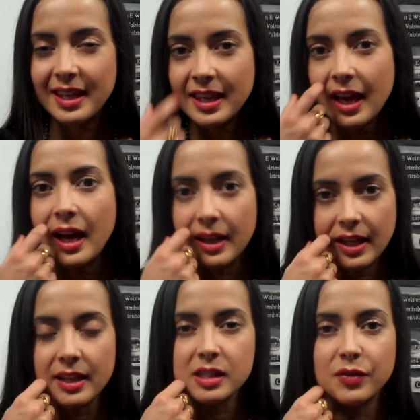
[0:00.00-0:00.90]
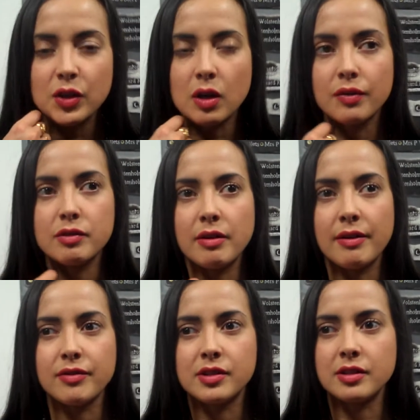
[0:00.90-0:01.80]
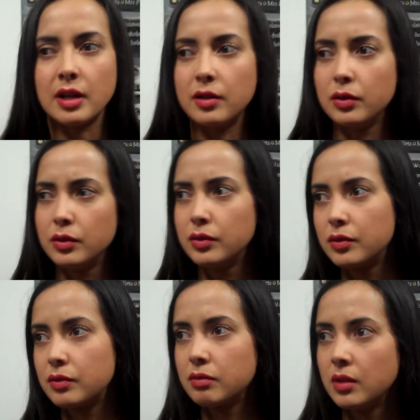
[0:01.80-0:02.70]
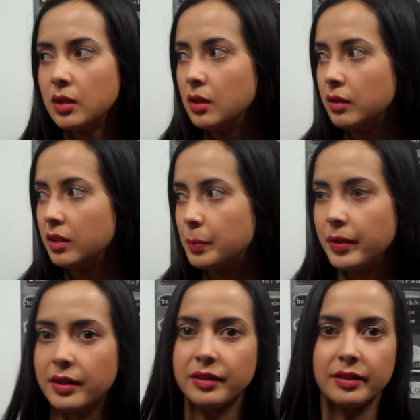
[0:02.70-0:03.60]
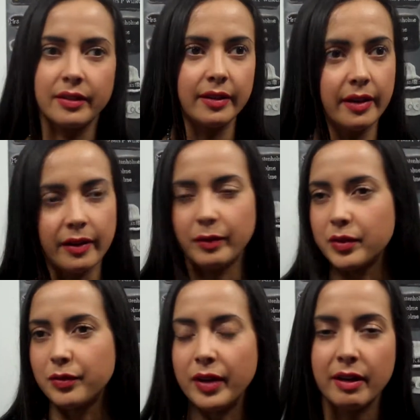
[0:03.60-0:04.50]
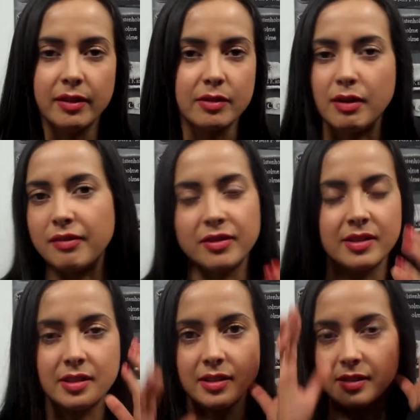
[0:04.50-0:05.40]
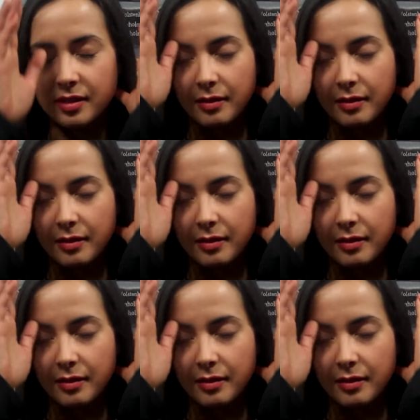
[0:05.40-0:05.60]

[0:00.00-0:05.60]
Yeah, there's a few Coventry references, like who's this person, you know, just various references.